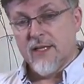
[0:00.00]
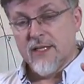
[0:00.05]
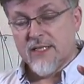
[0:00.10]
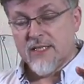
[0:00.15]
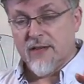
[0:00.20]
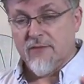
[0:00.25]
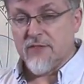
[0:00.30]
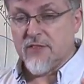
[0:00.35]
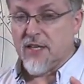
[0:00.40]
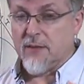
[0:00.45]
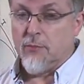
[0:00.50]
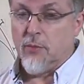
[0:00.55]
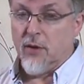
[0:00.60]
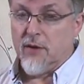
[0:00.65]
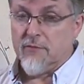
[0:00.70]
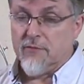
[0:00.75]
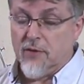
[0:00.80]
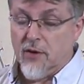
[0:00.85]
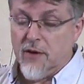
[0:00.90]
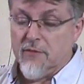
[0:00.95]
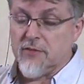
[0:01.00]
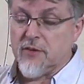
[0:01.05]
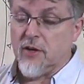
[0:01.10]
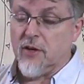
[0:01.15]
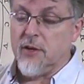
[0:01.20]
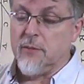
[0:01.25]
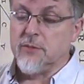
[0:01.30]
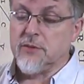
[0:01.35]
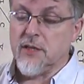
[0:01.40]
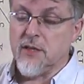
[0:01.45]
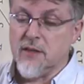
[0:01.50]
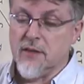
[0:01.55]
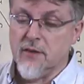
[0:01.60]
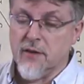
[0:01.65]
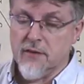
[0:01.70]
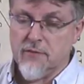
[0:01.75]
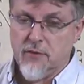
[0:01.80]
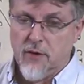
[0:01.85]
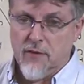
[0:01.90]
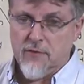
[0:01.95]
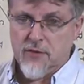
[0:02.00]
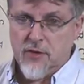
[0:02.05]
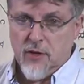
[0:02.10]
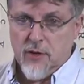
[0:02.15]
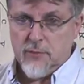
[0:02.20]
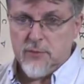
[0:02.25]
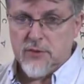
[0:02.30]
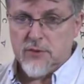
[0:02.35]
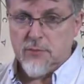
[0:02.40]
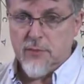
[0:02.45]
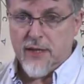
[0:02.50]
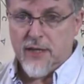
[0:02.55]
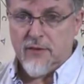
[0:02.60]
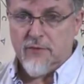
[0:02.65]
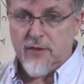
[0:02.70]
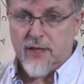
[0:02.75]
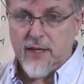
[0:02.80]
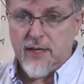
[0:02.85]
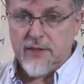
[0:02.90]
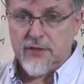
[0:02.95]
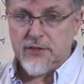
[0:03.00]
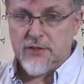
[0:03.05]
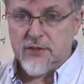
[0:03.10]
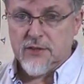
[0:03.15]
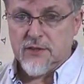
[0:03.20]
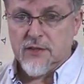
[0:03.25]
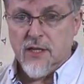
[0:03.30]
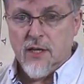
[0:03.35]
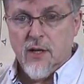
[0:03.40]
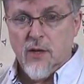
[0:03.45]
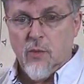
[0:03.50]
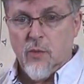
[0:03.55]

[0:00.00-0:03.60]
seventeen point five times and thirty-five times magnification,